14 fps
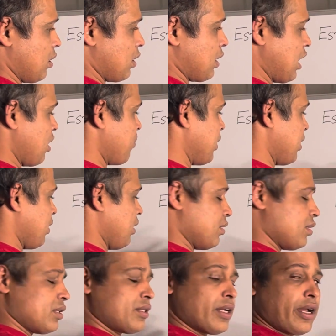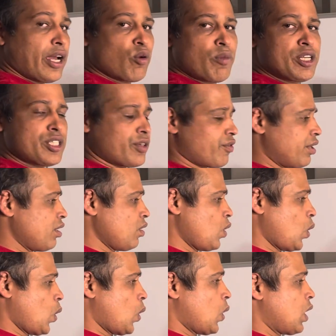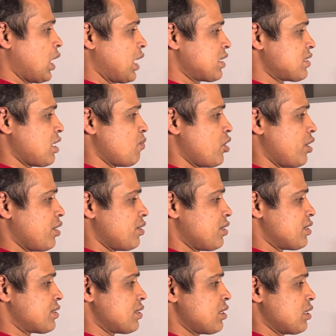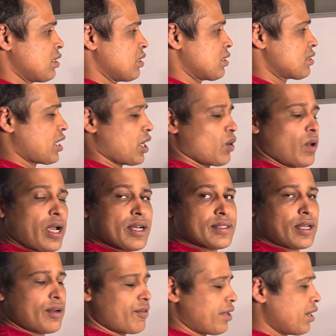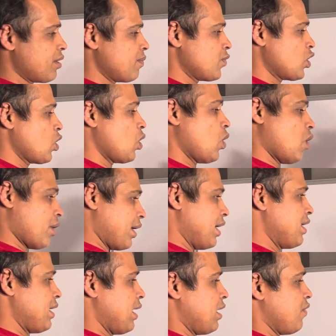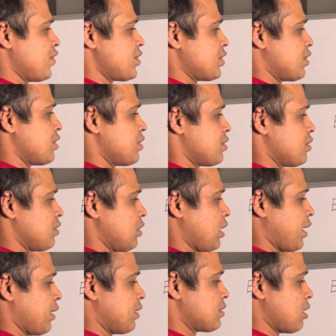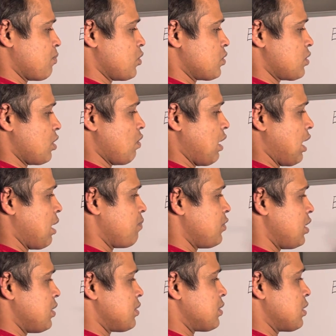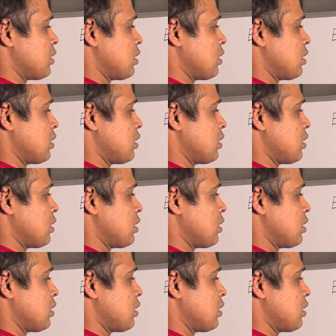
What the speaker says: either the aromatic ring or like somewhere in this cyclohexyl ring or any aliphatic region. Like suppose you have this